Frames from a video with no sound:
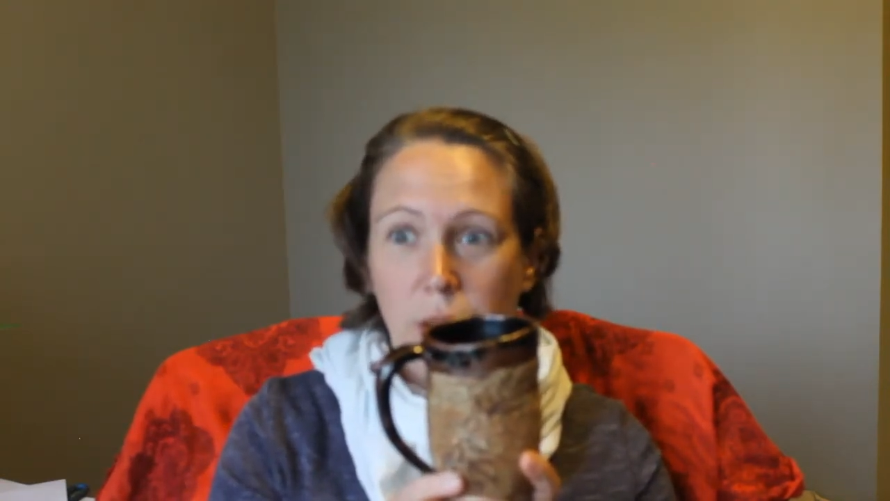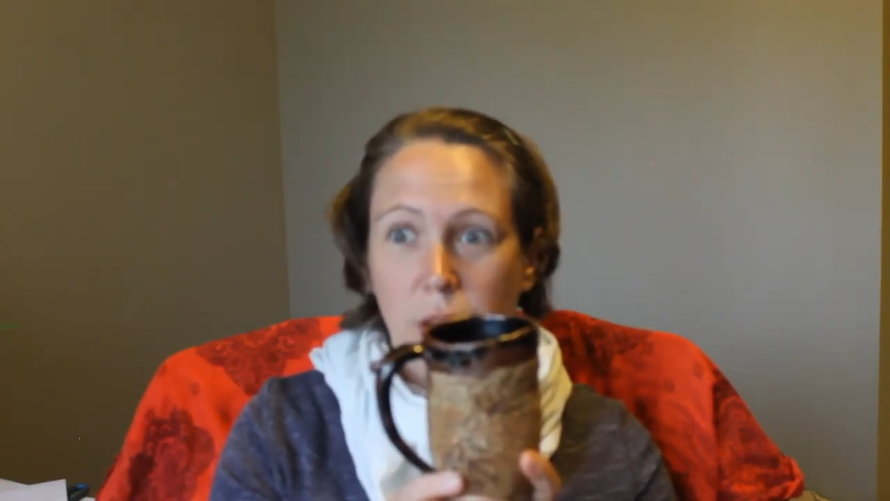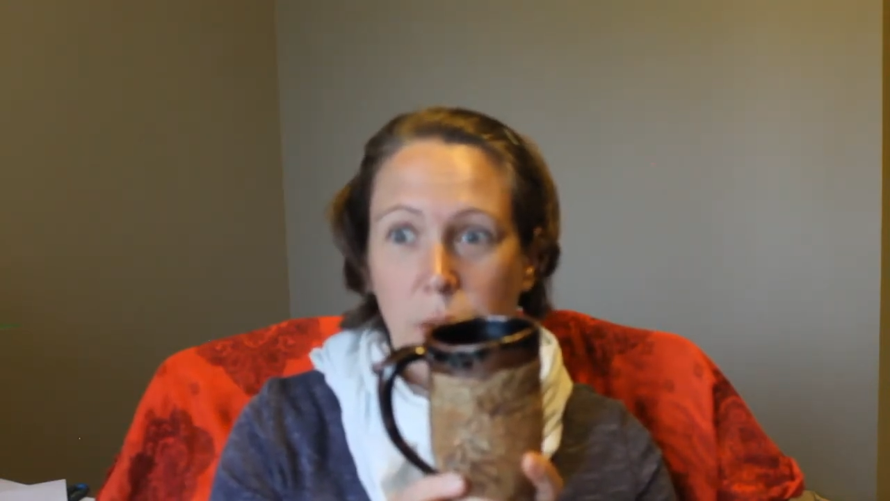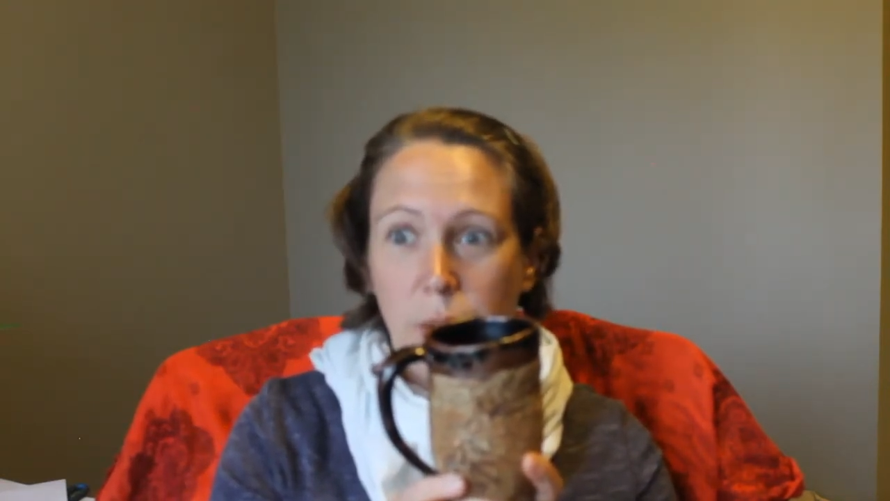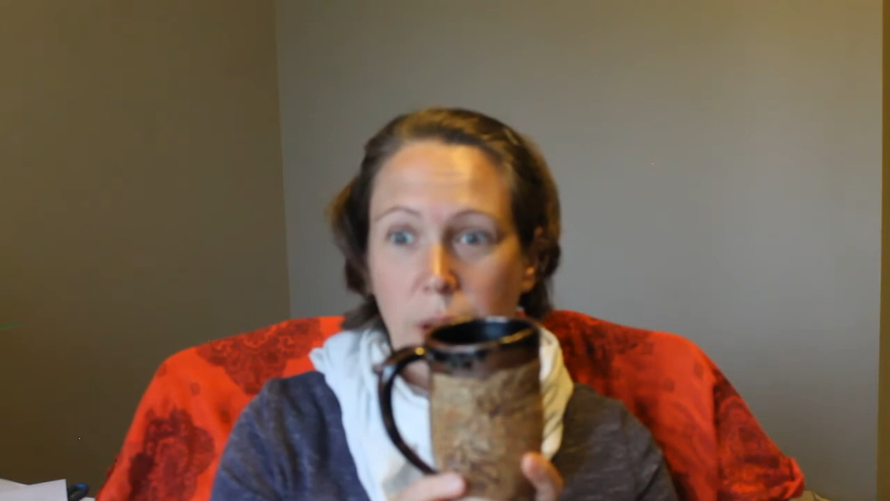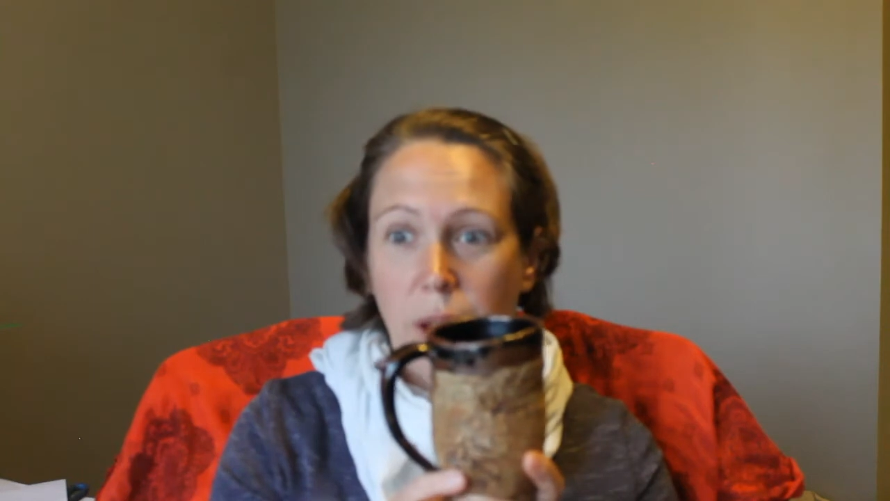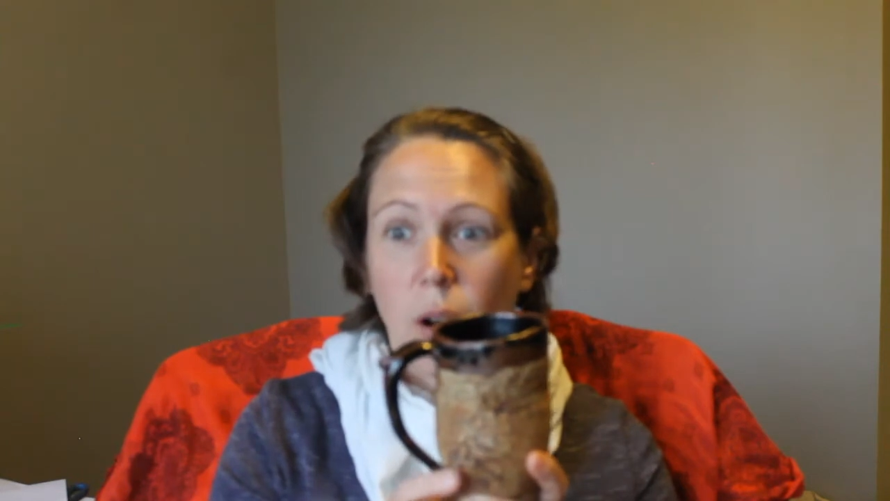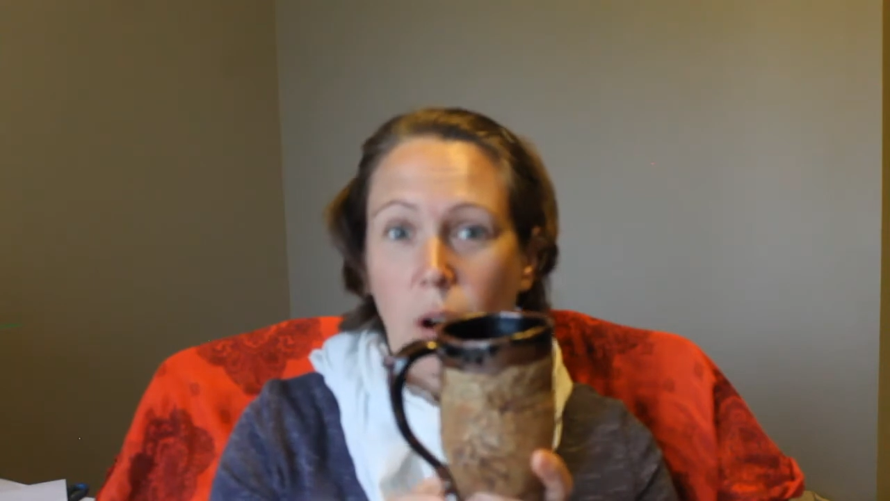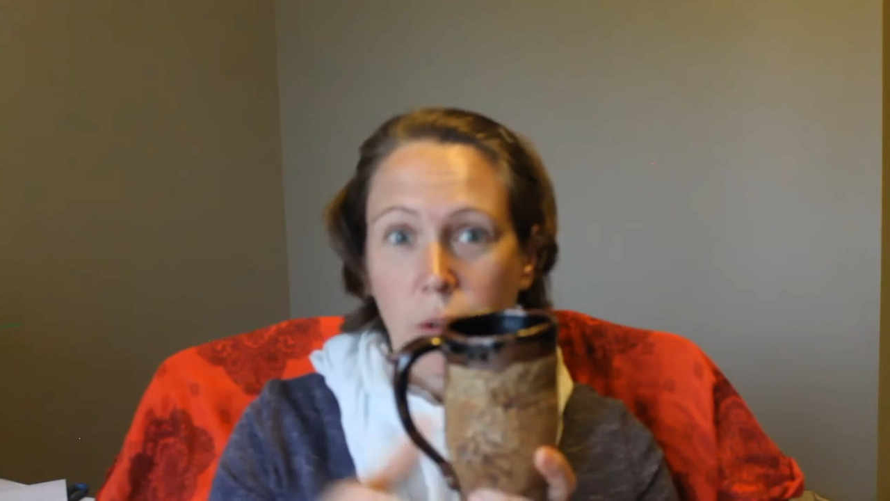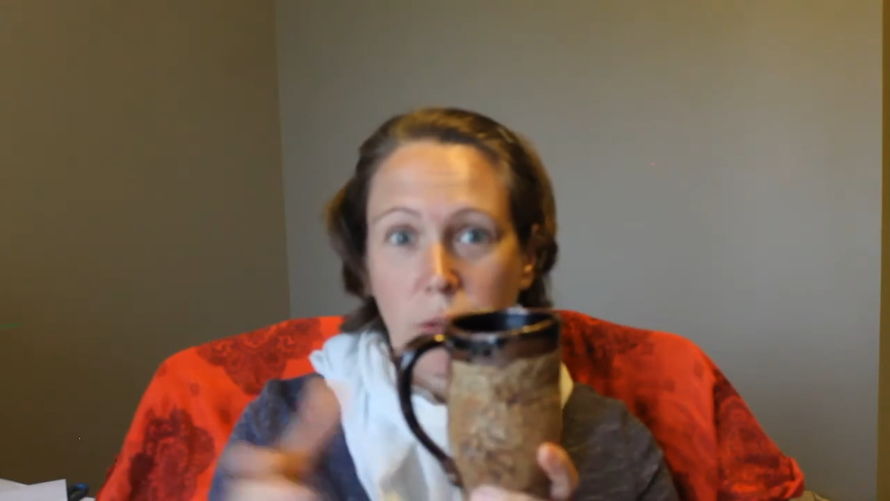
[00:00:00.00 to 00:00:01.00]
to create
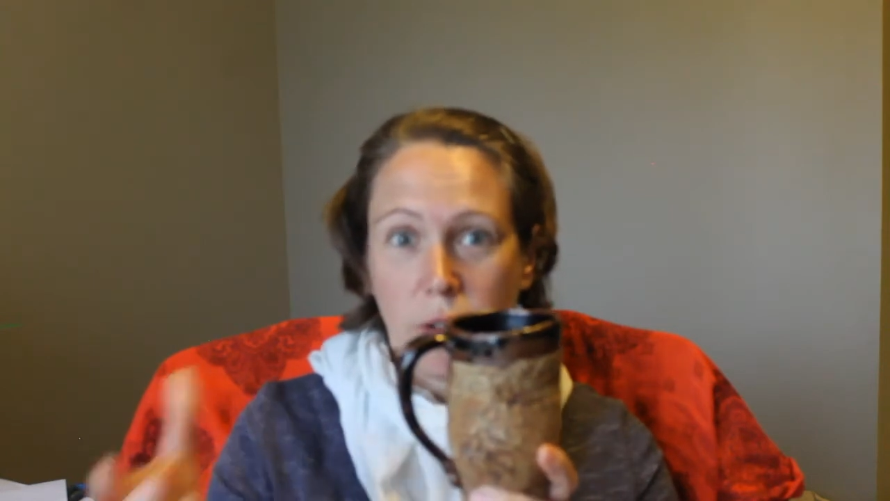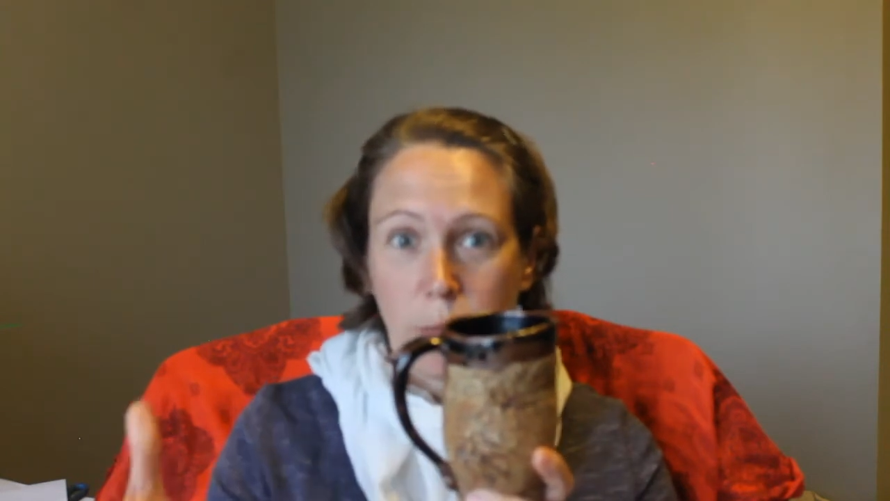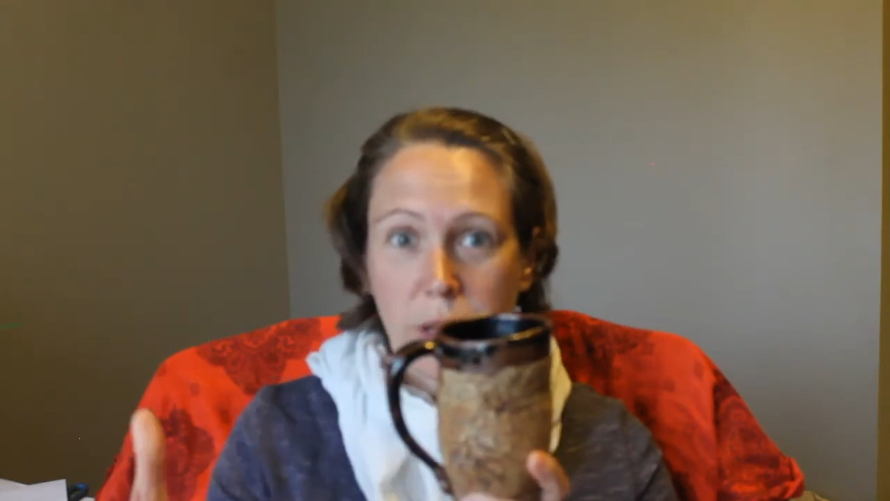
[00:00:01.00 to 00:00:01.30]
all 12